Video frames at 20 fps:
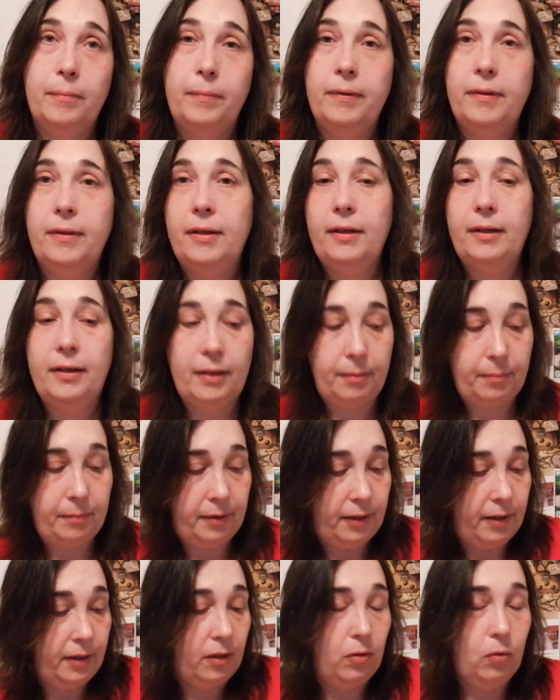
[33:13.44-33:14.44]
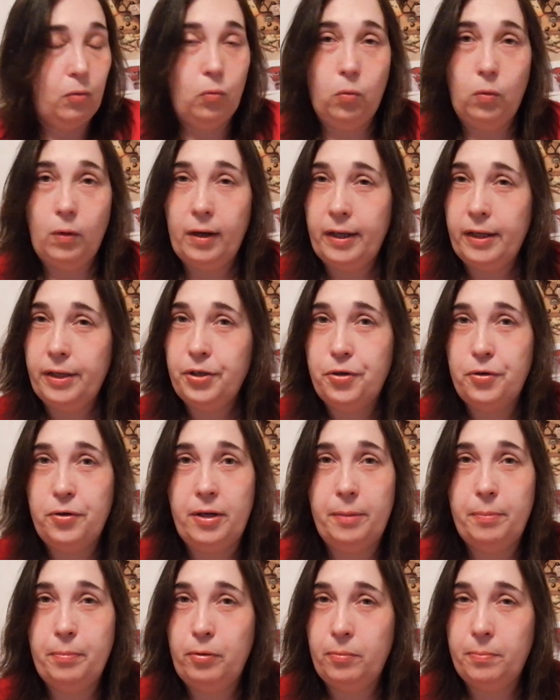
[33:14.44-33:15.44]
But then I'm like, why should
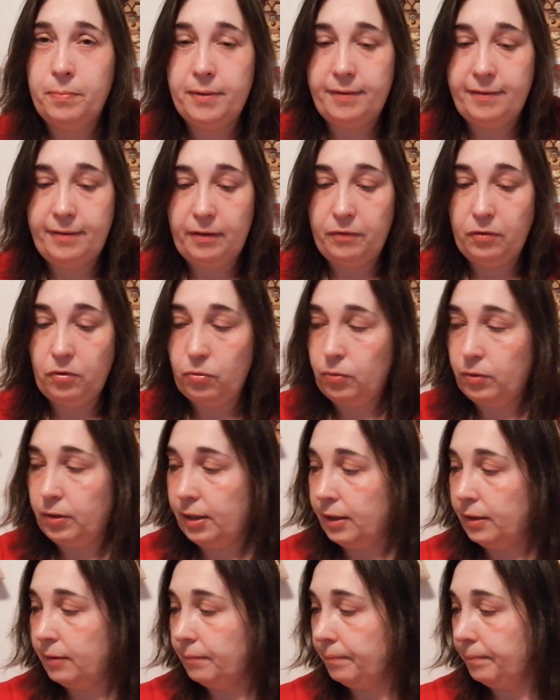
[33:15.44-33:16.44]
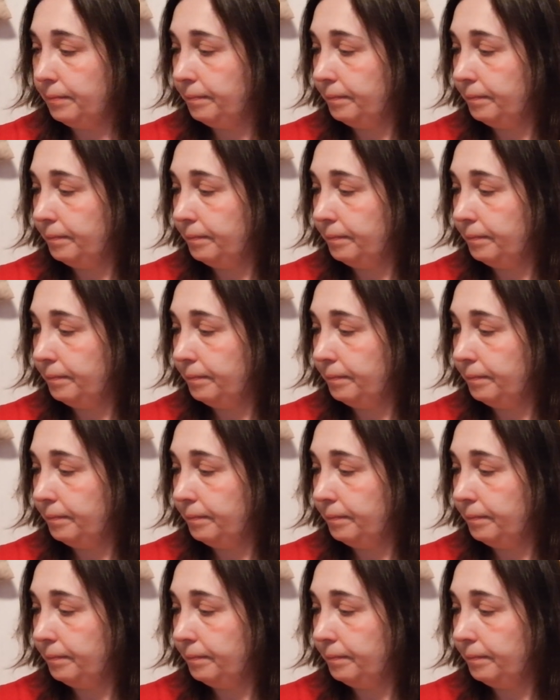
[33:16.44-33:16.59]
I put myself through that?